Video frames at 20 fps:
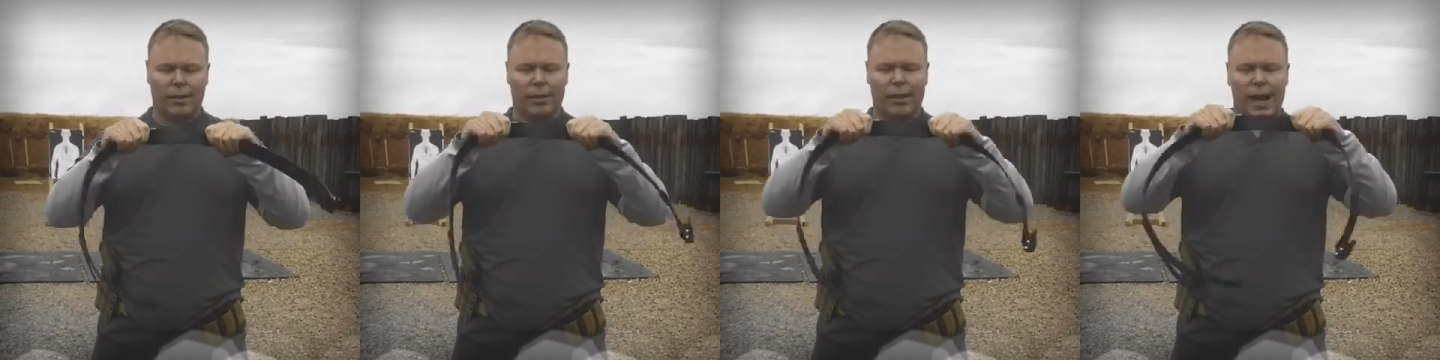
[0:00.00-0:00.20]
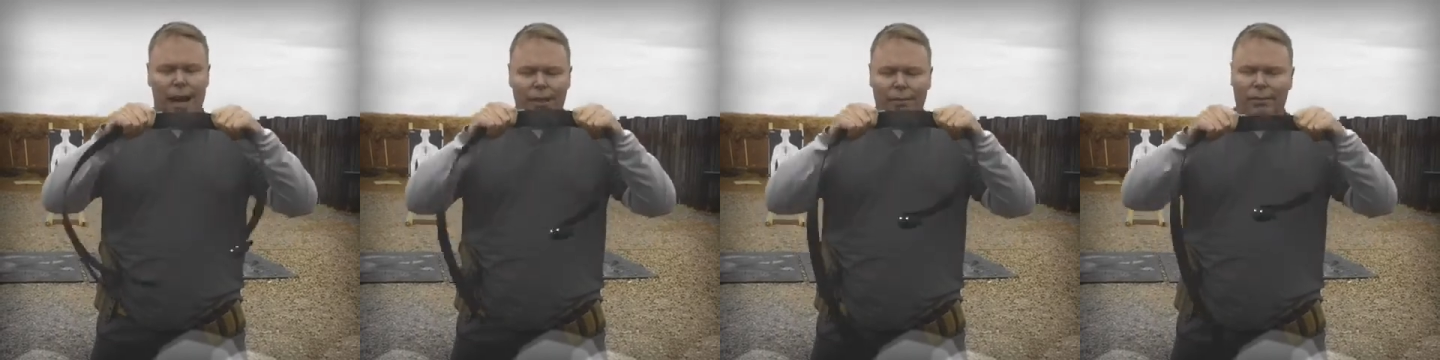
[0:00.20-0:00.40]

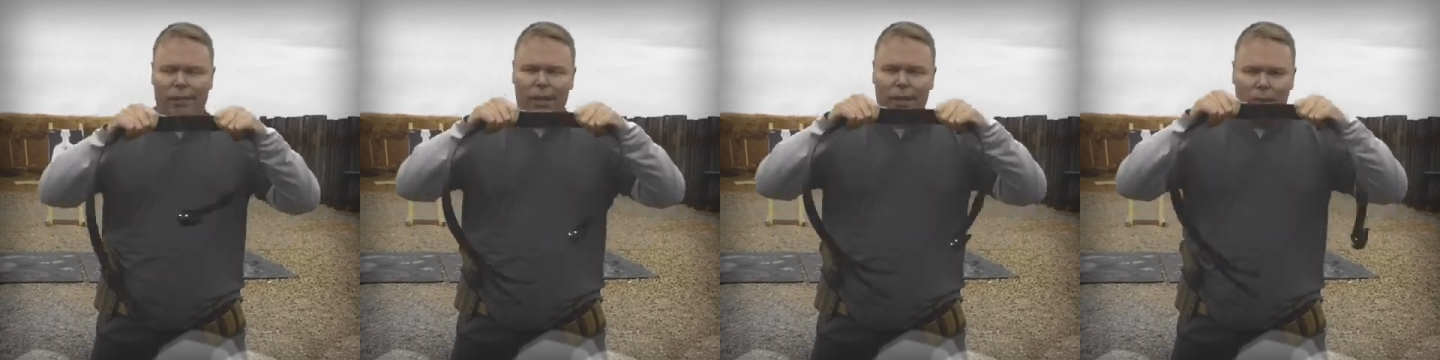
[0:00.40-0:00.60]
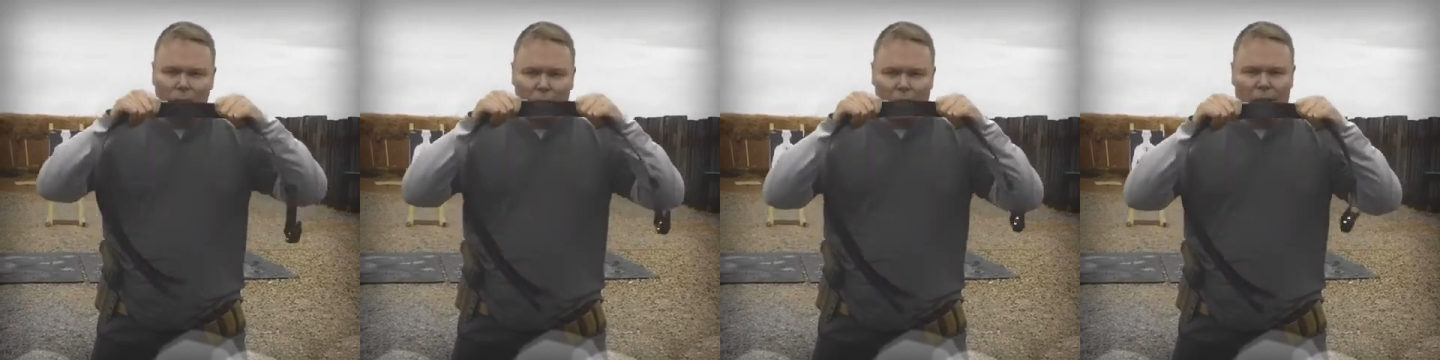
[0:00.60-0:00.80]
not
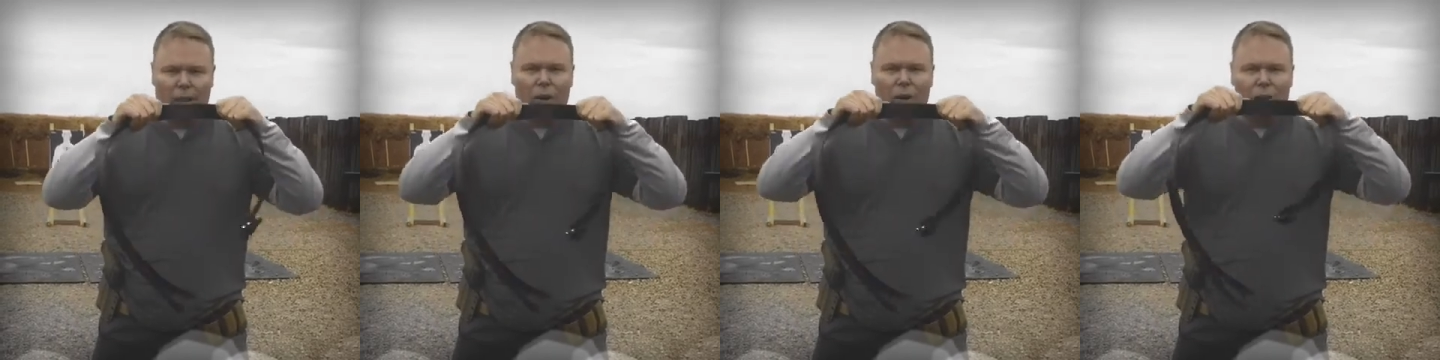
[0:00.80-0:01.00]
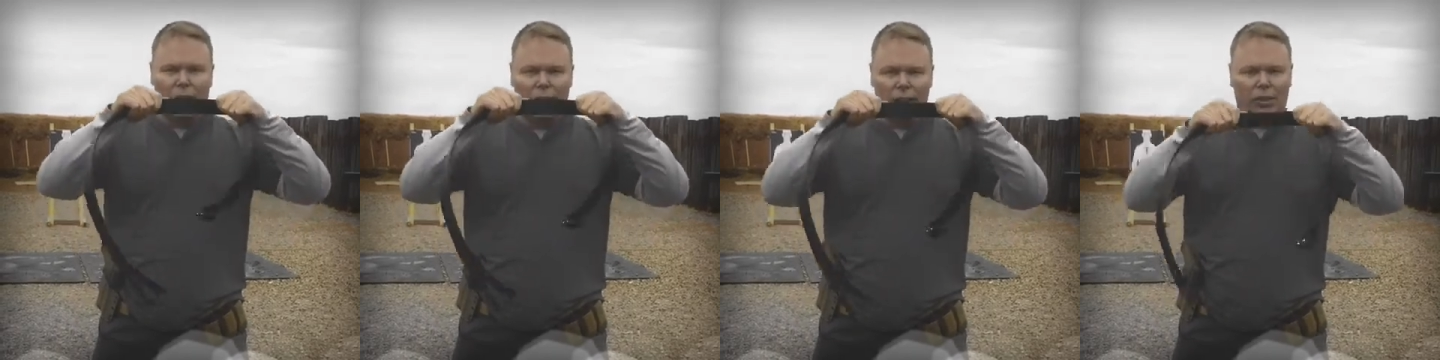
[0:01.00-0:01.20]
flexible at
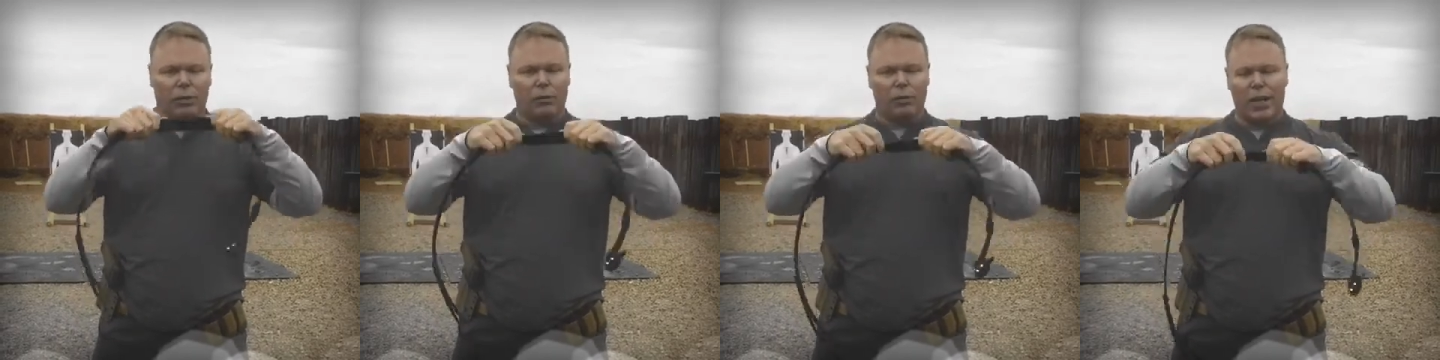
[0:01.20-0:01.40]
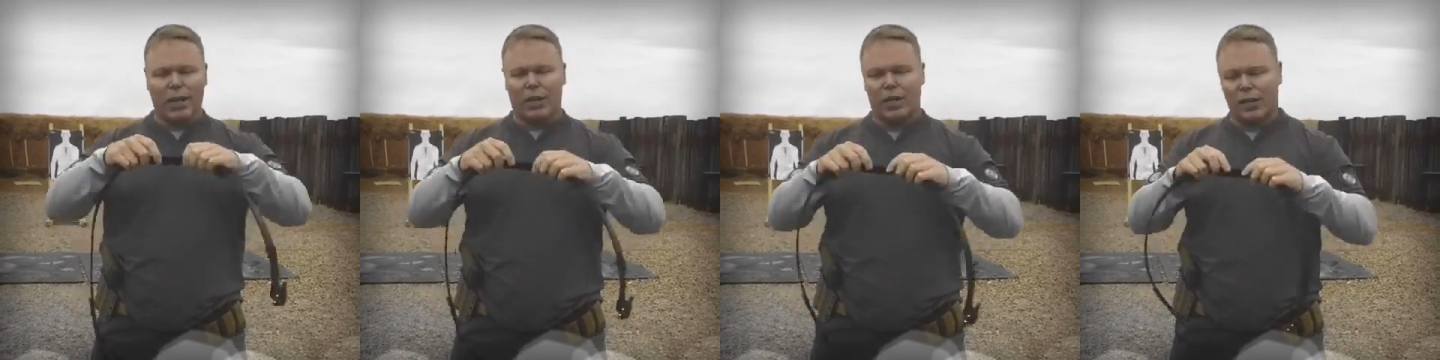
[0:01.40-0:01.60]
all this
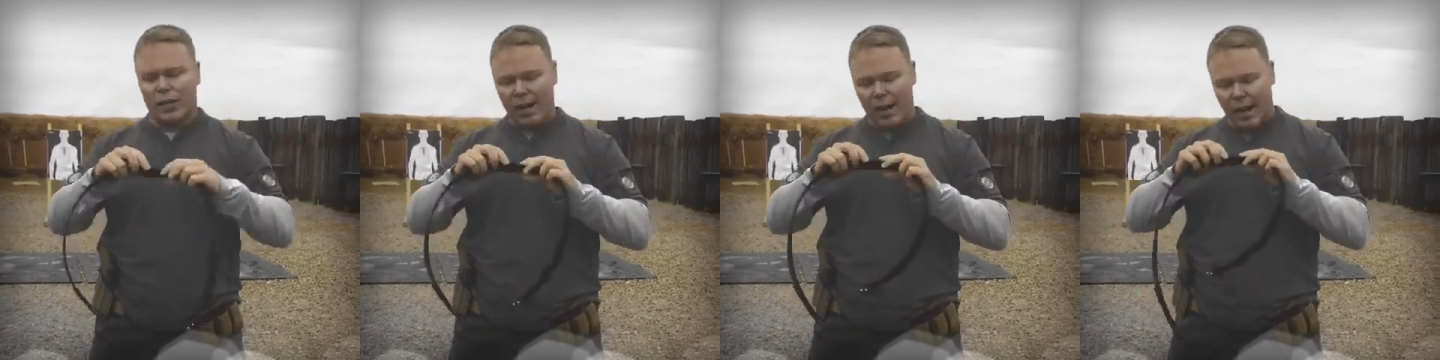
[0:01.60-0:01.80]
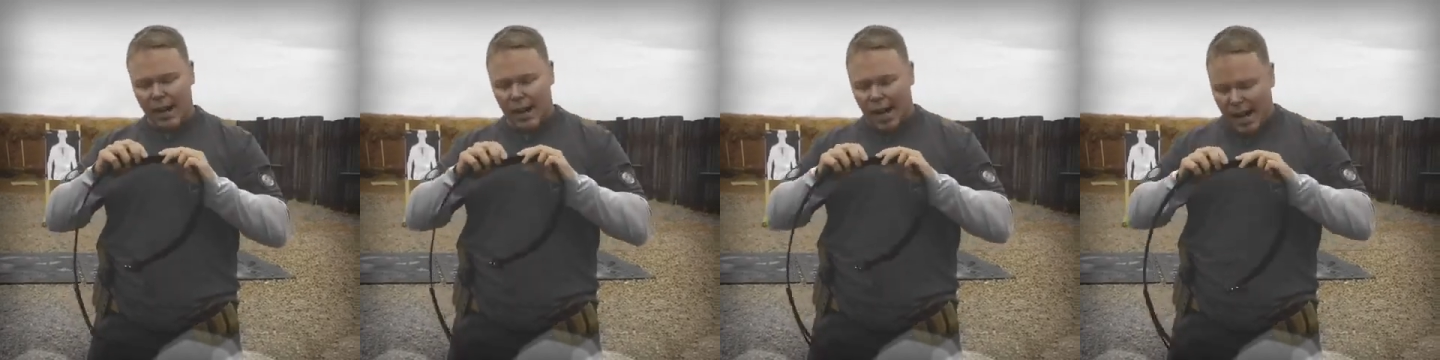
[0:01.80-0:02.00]
direction,
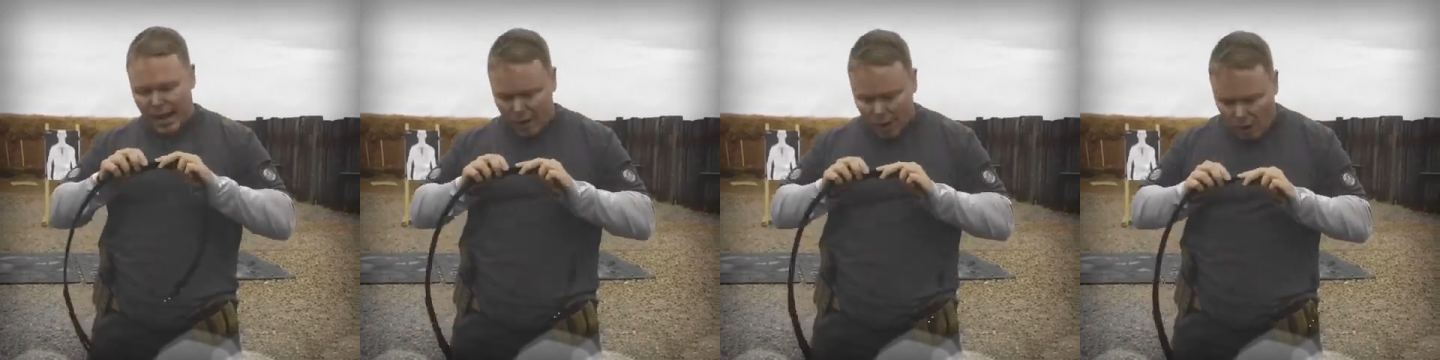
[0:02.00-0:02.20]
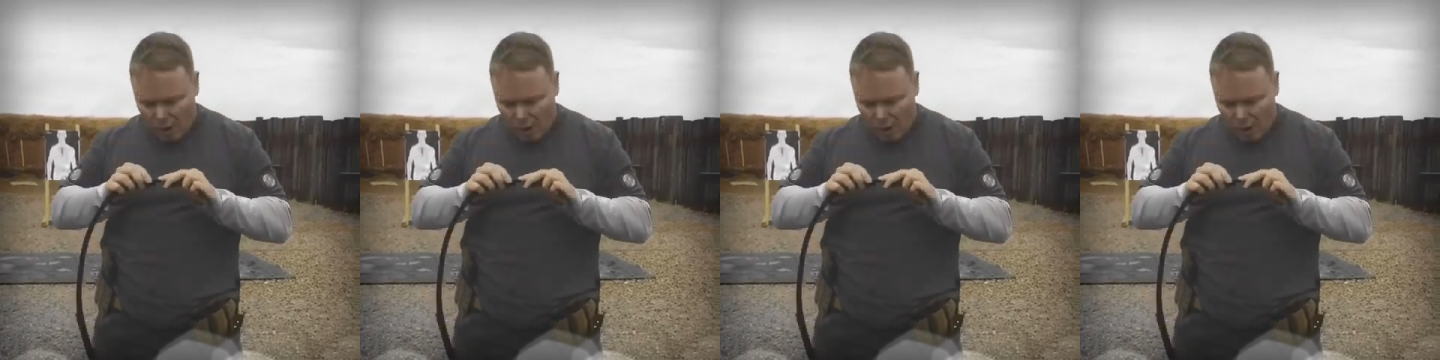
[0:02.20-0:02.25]
and